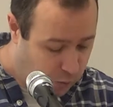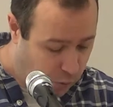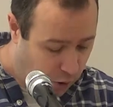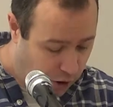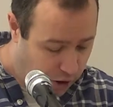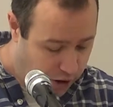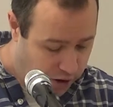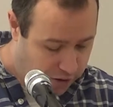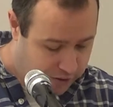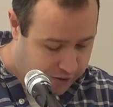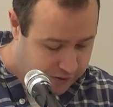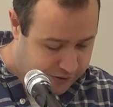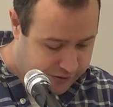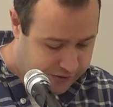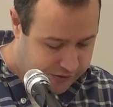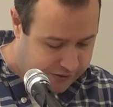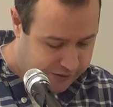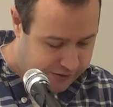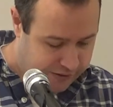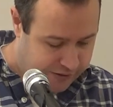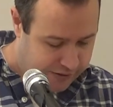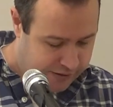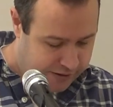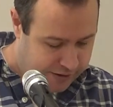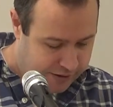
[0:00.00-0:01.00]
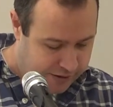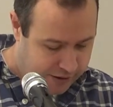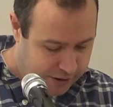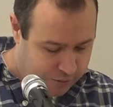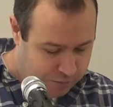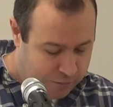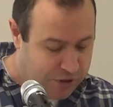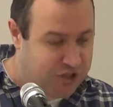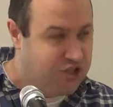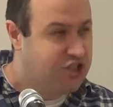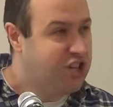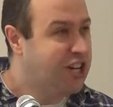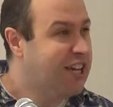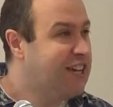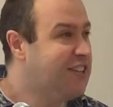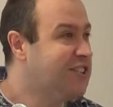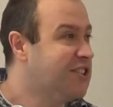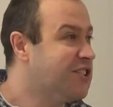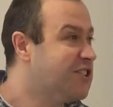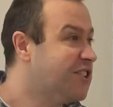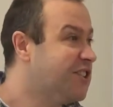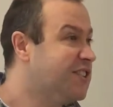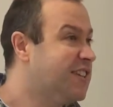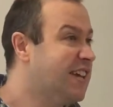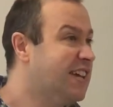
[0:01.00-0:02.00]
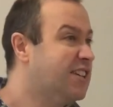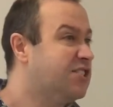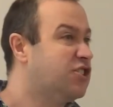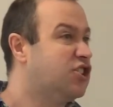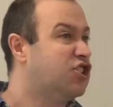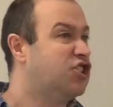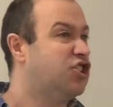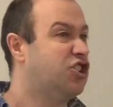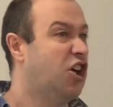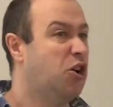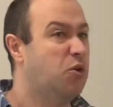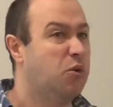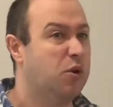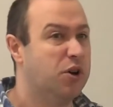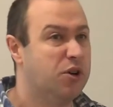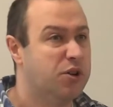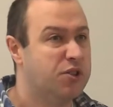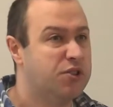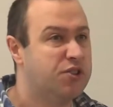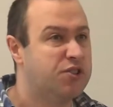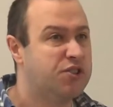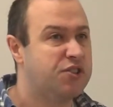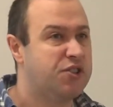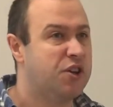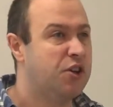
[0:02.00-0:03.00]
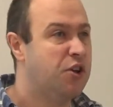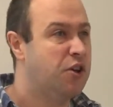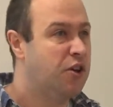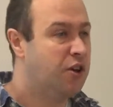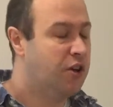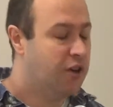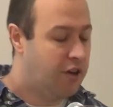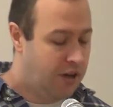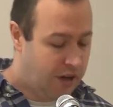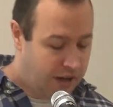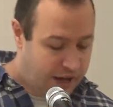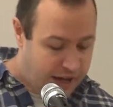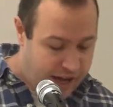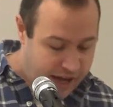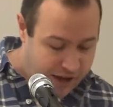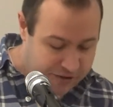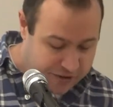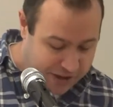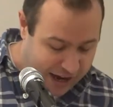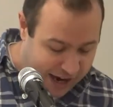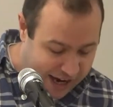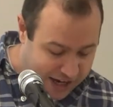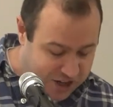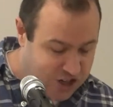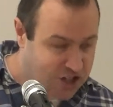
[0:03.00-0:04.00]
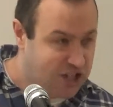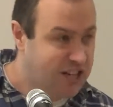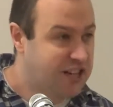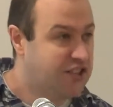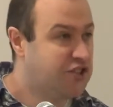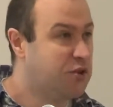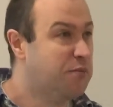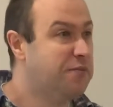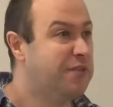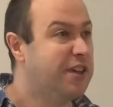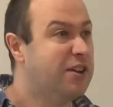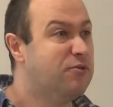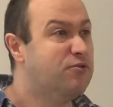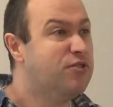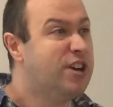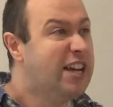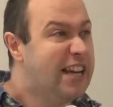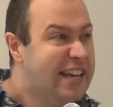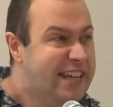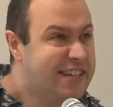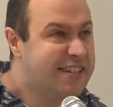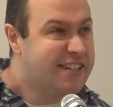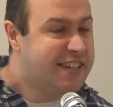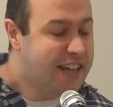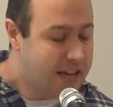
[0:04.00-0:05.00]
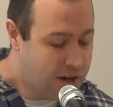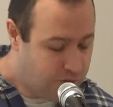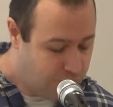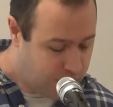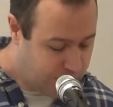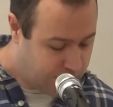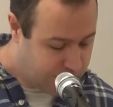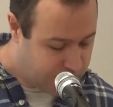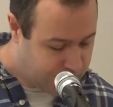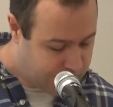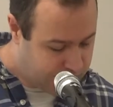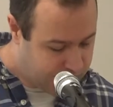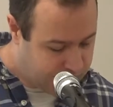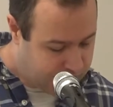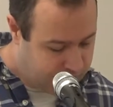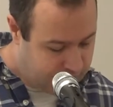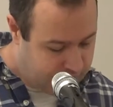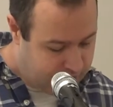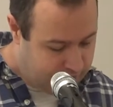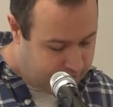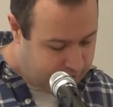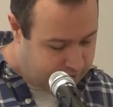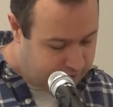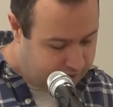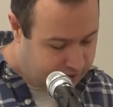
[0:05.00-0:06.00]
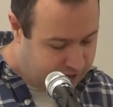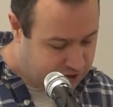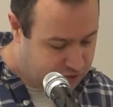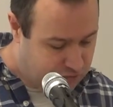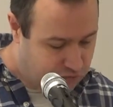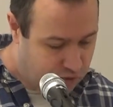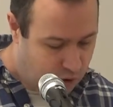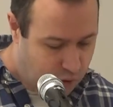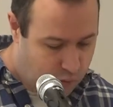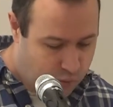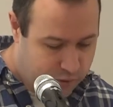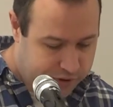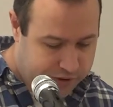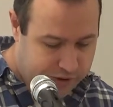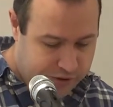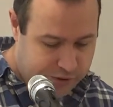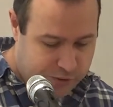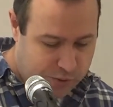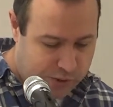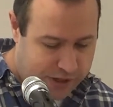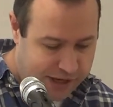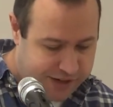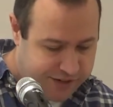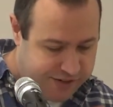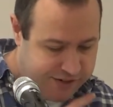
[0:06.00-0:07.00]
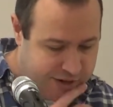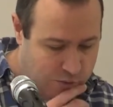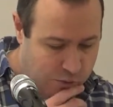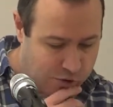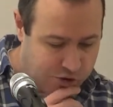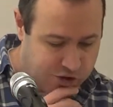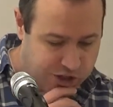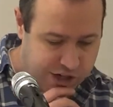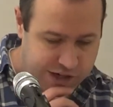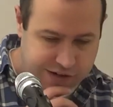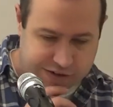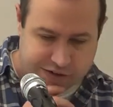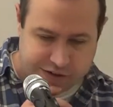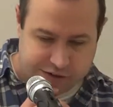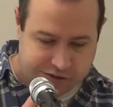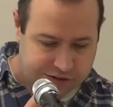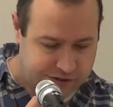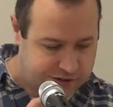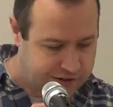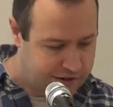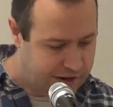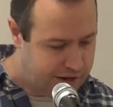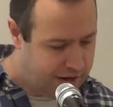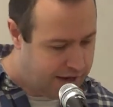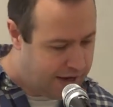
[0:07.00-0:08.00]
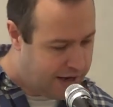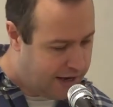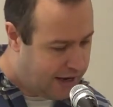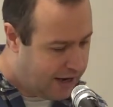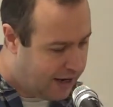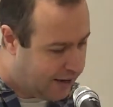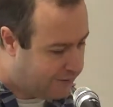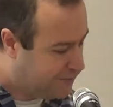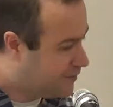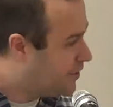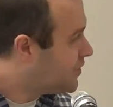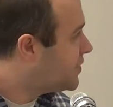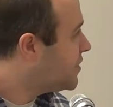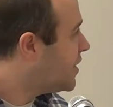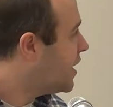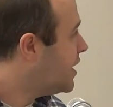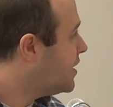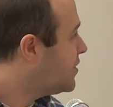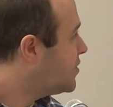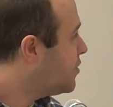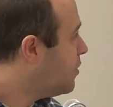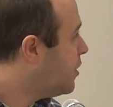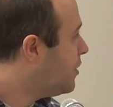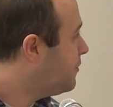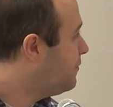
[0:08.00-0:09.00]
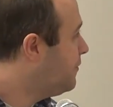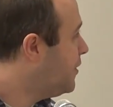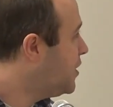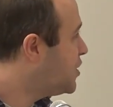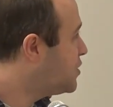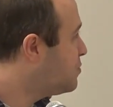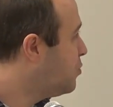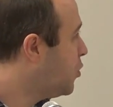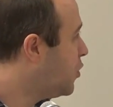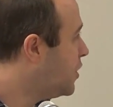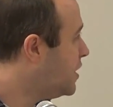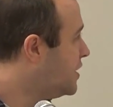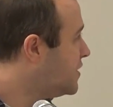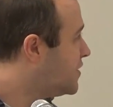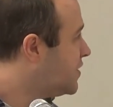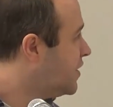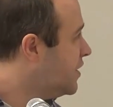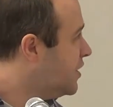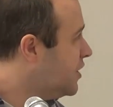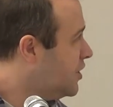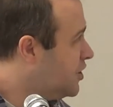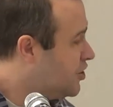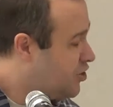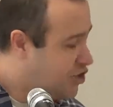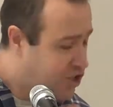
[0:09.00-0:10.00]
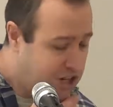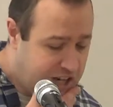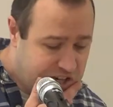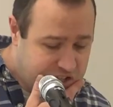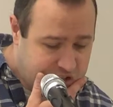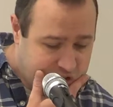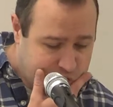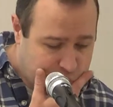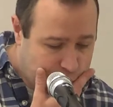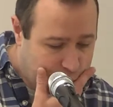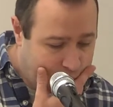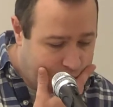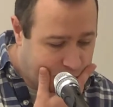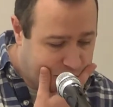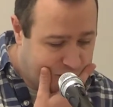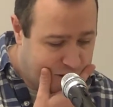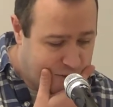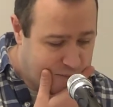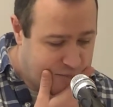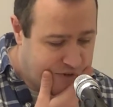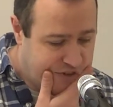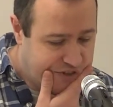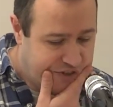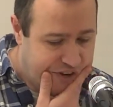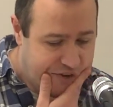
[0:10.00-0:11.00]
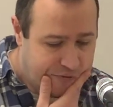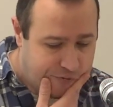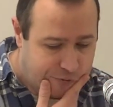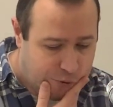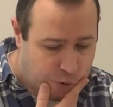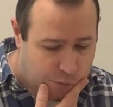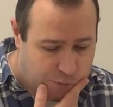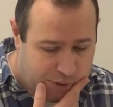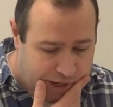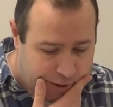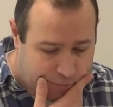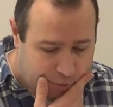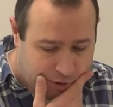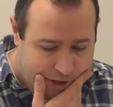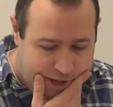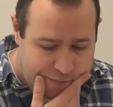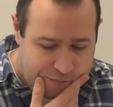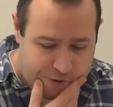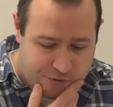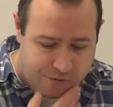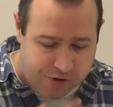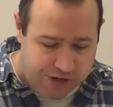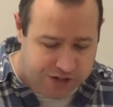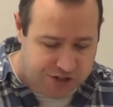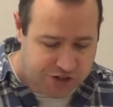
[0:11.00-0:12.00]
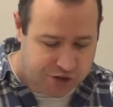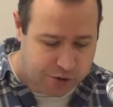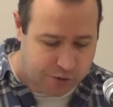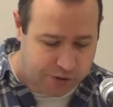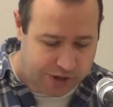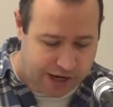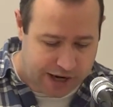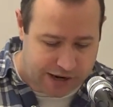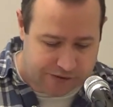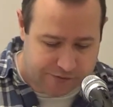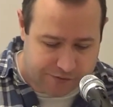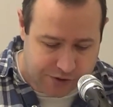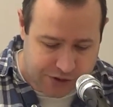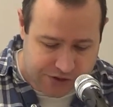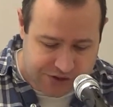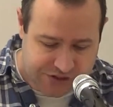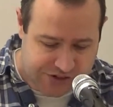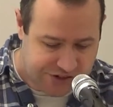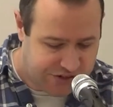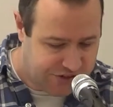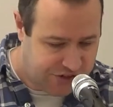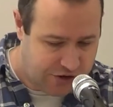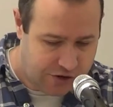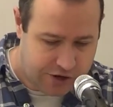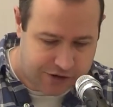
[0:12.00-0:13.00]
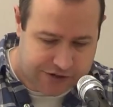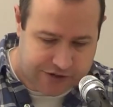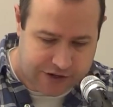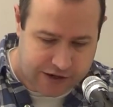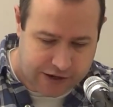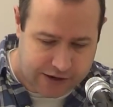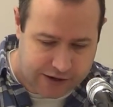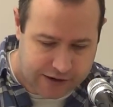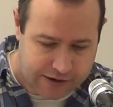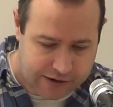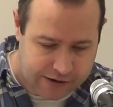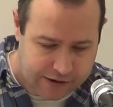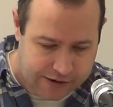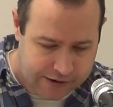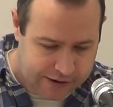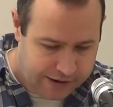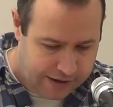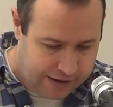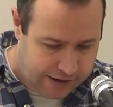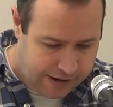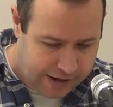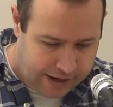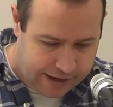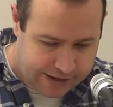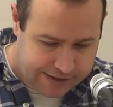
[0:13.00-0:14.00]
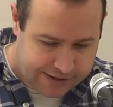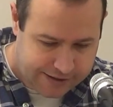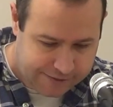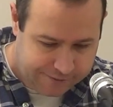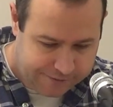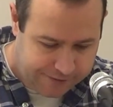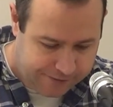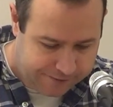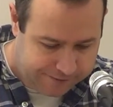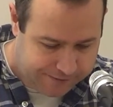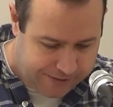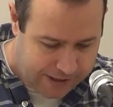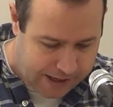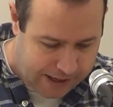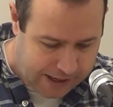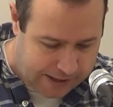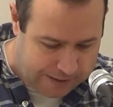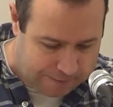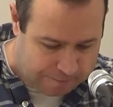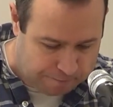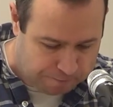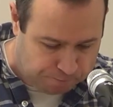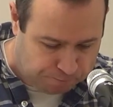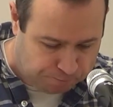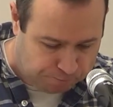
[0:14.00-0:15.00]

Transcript: weren't. But Jesus is here to show us that actually something really serious is wrong with us. Well, let's see what Jesus has to say. So our first point, Jesus welcomes sinful people. Let me read to you again verses 13 to 15.